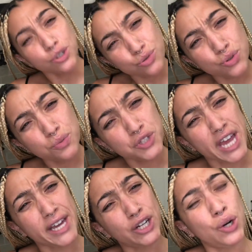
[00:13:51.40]
YouTube
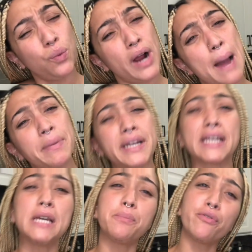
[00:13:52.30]
channel where I'm gonna
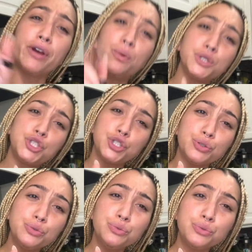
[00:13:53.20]
keep it real with
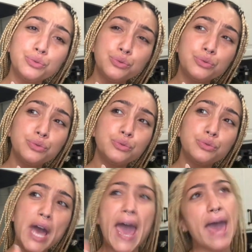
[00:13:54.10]
you
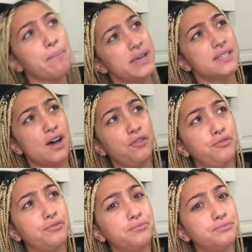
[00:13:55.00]
and myself
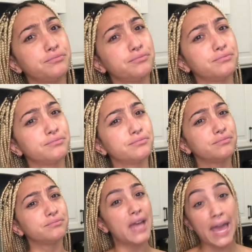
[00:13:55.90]

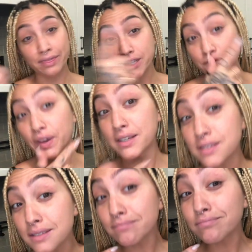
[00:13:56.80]
and this face.